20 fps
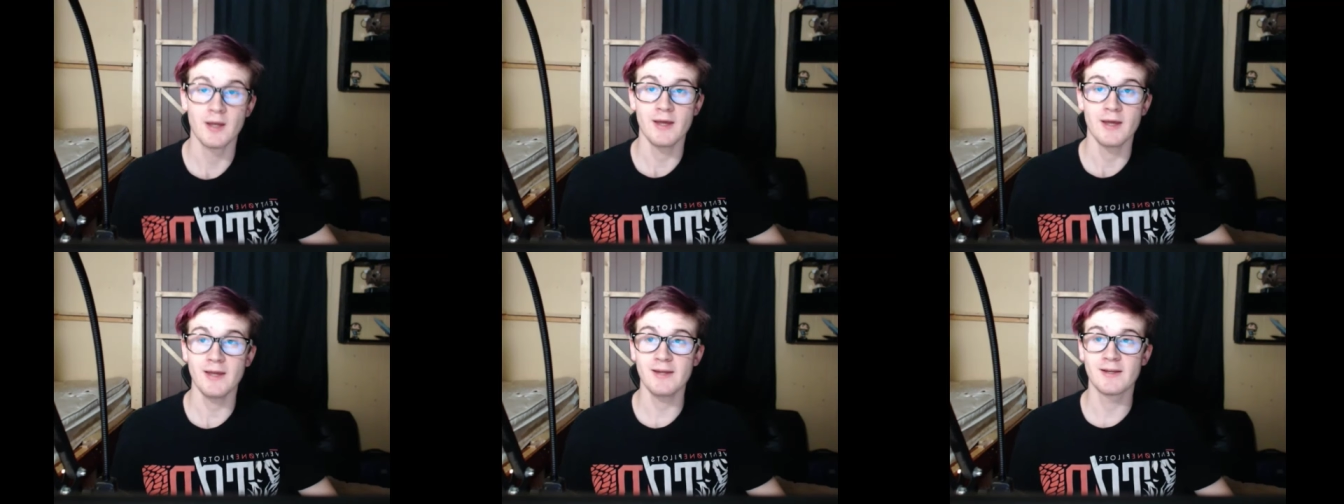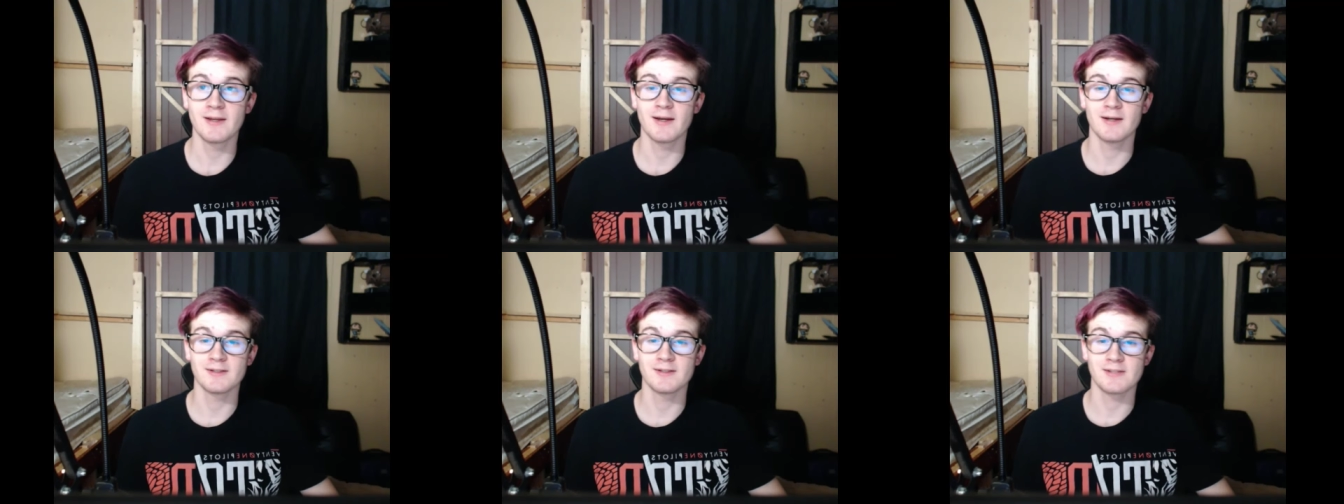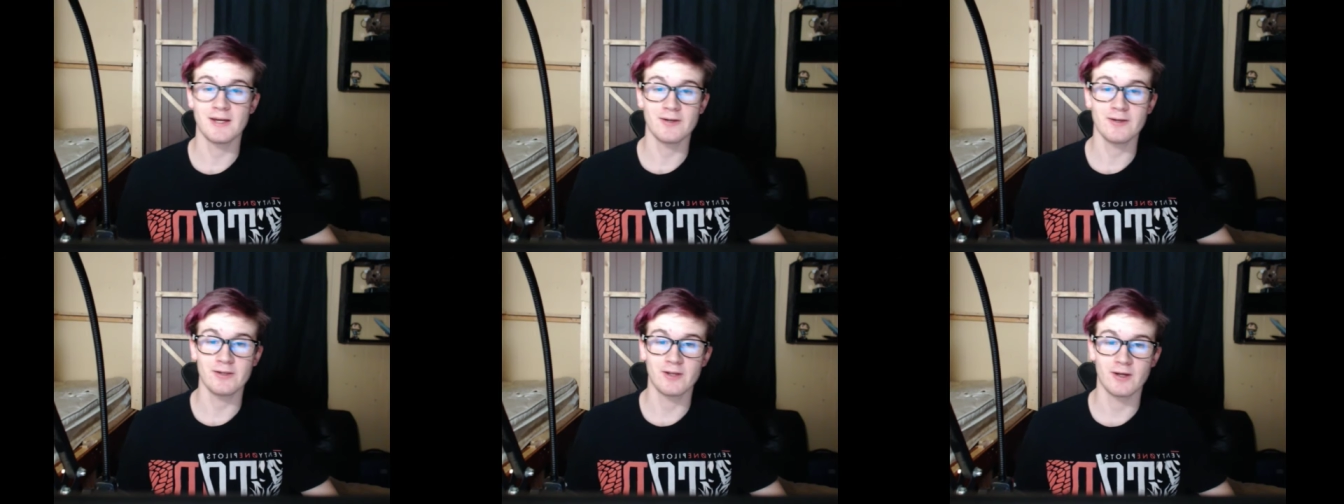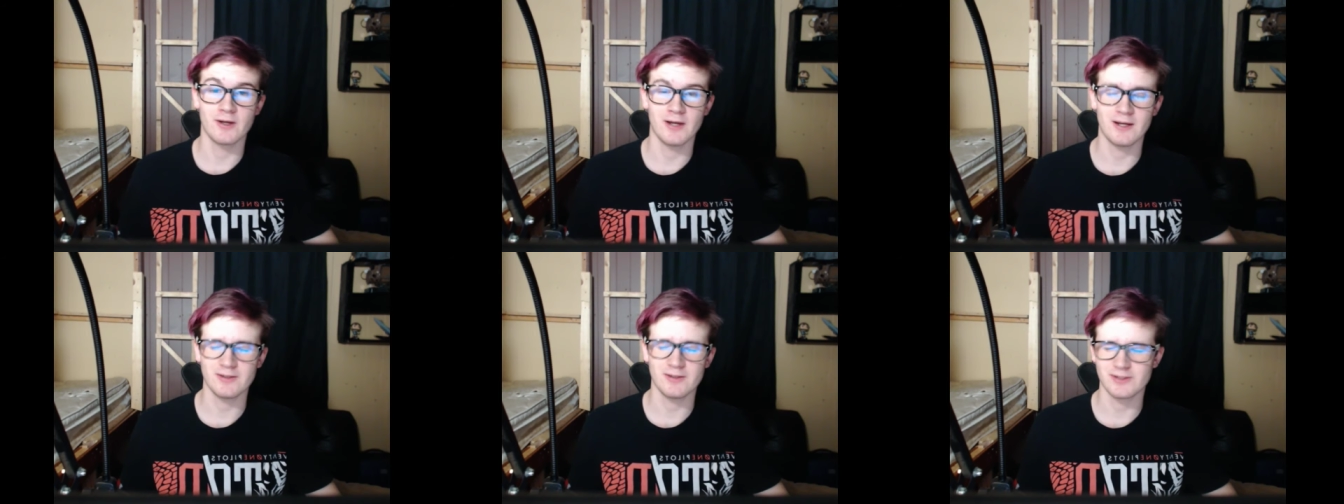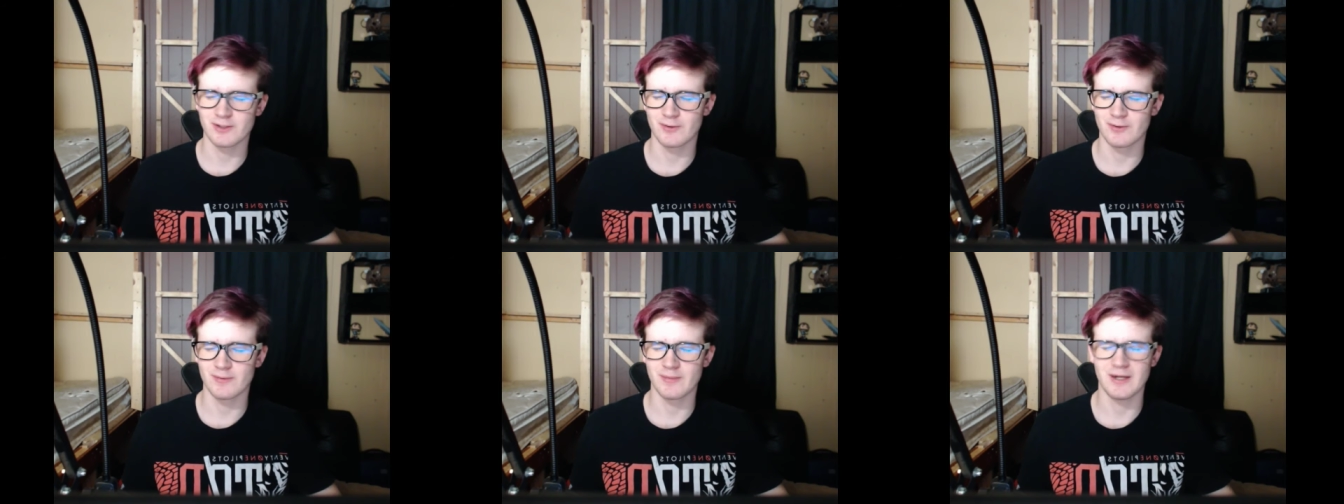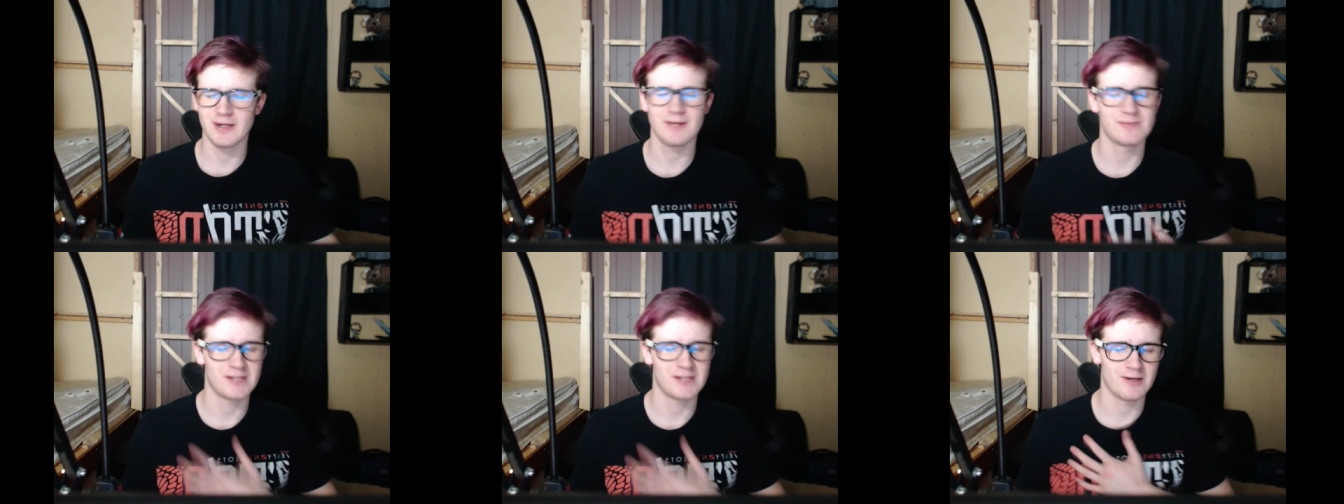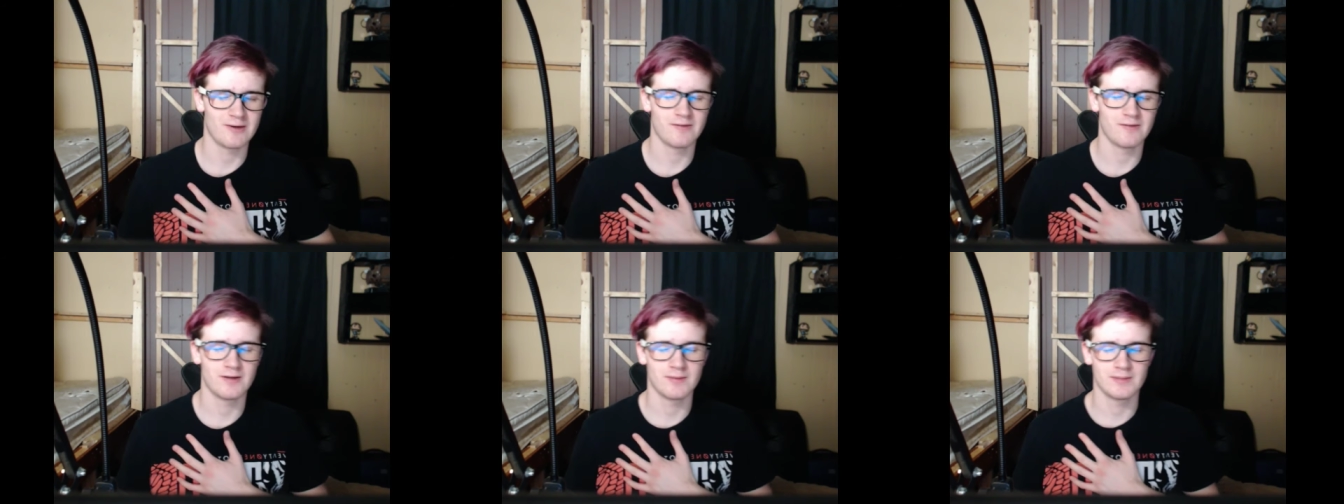Hey guys, how you how's it going? My name's
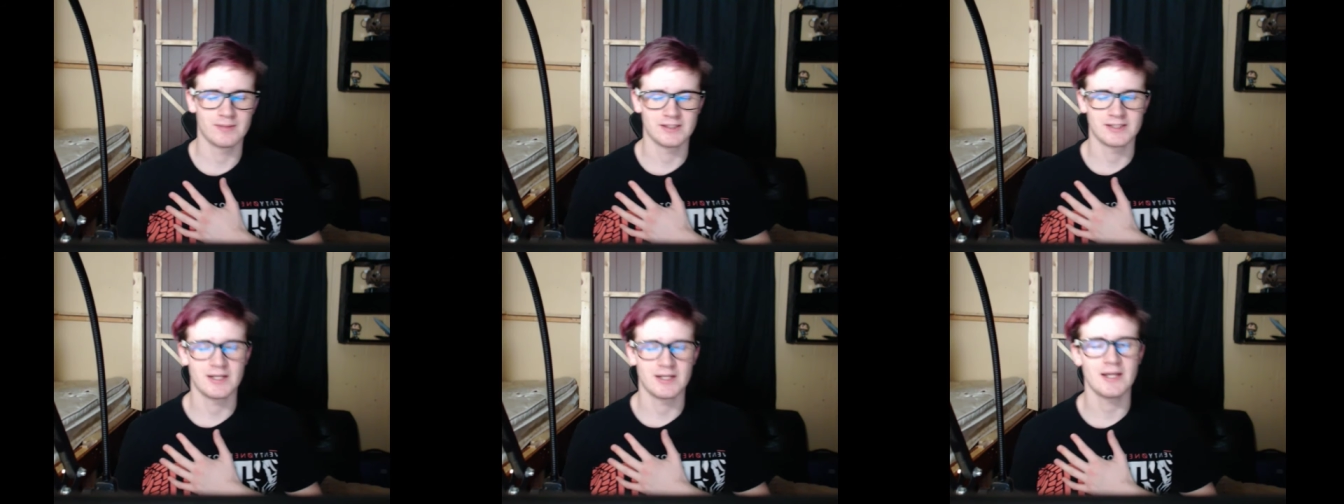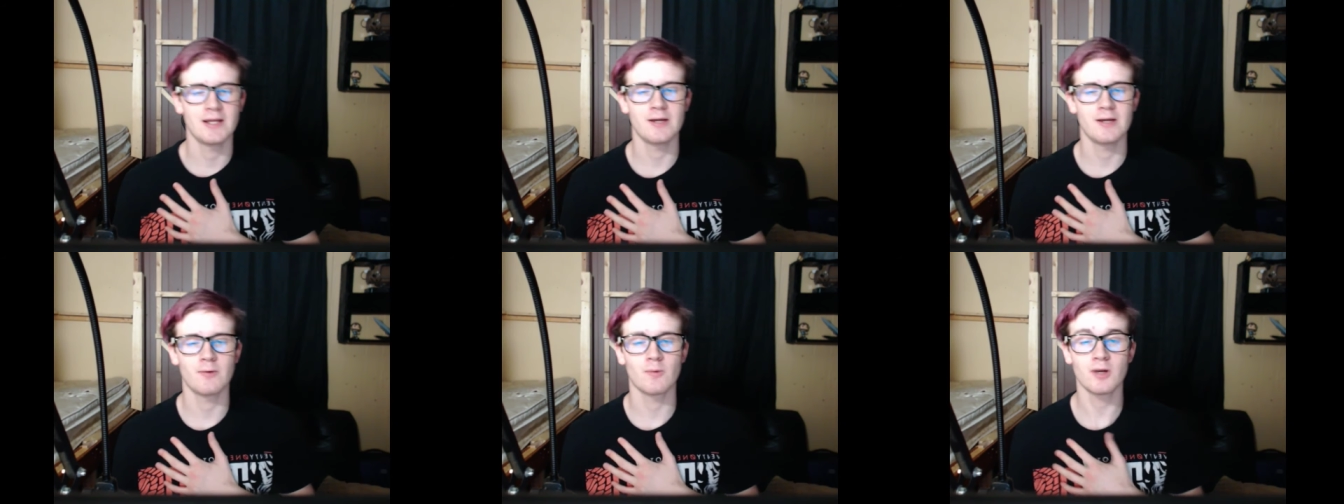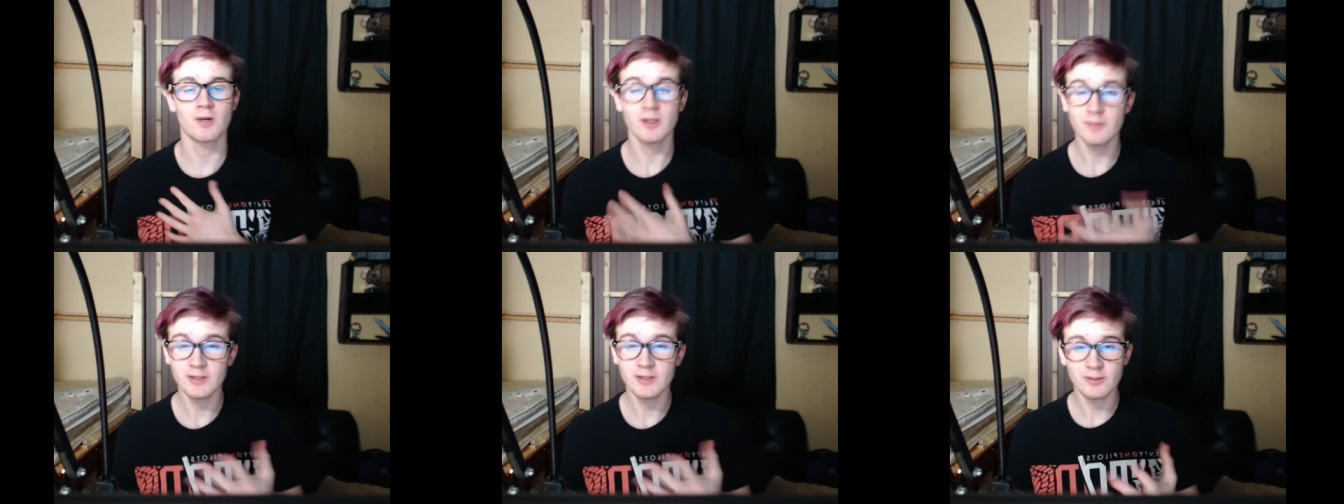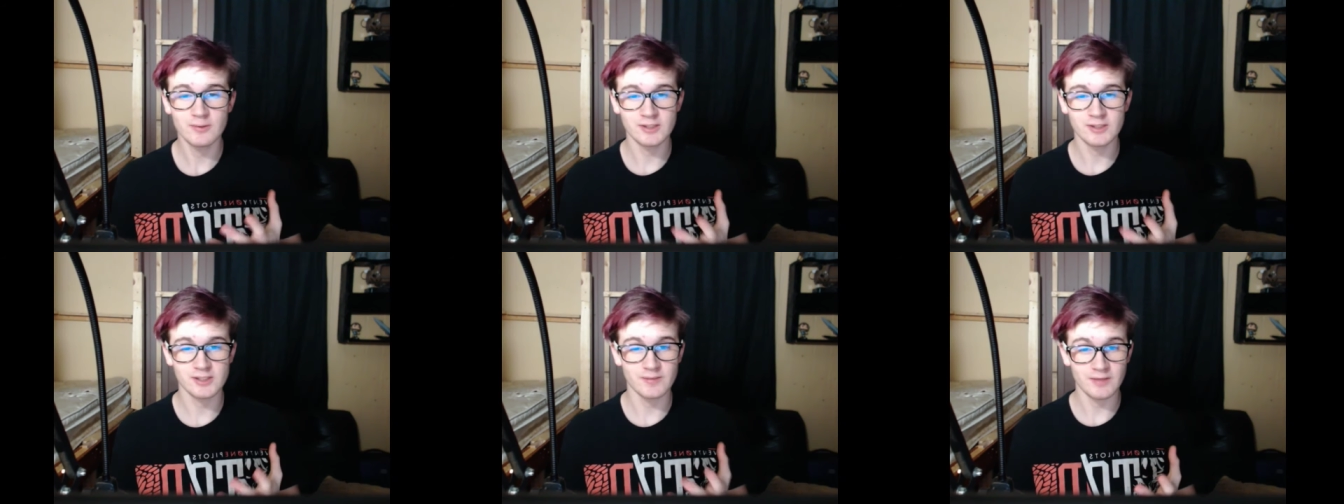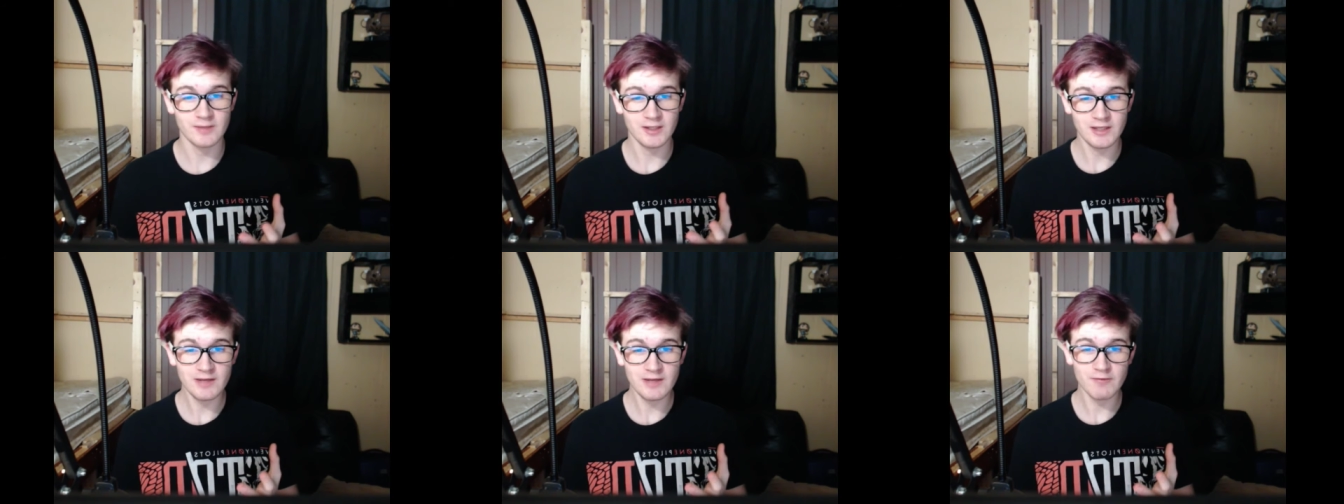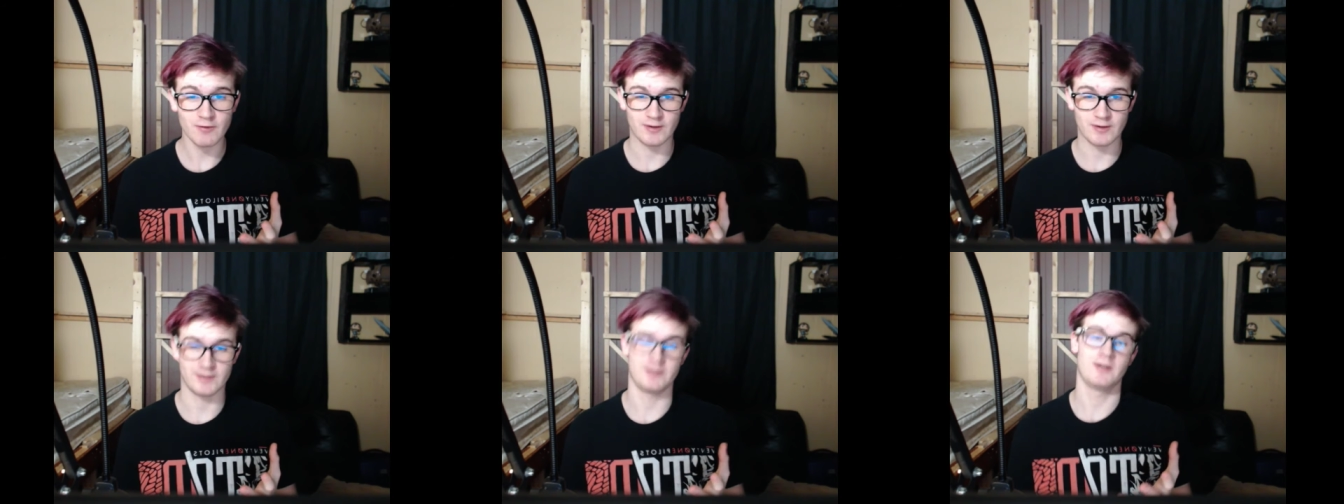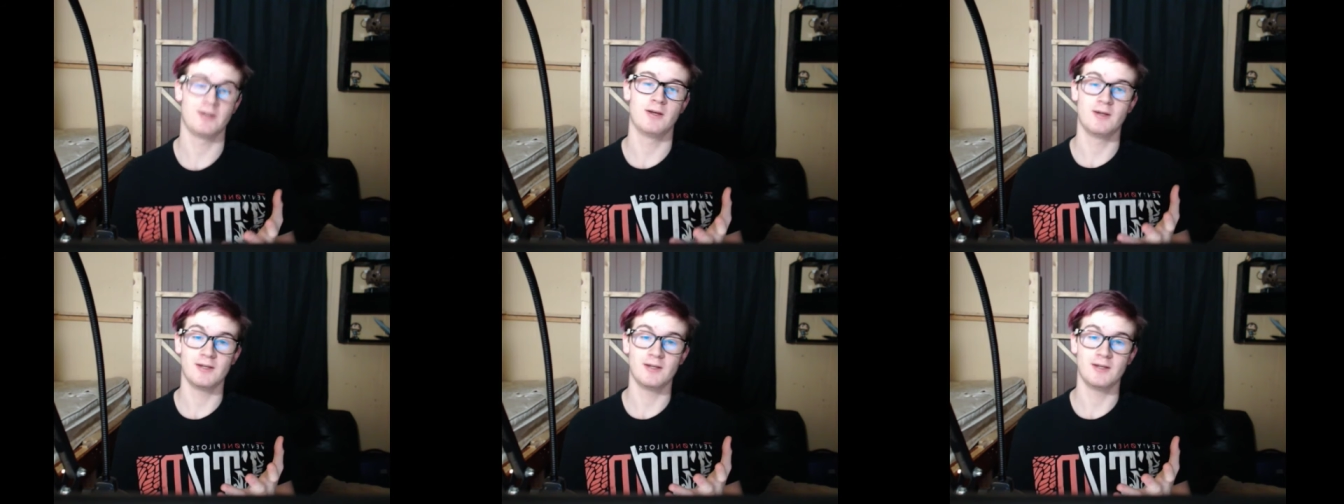Howie Venom, and today we're gonna be doing something different.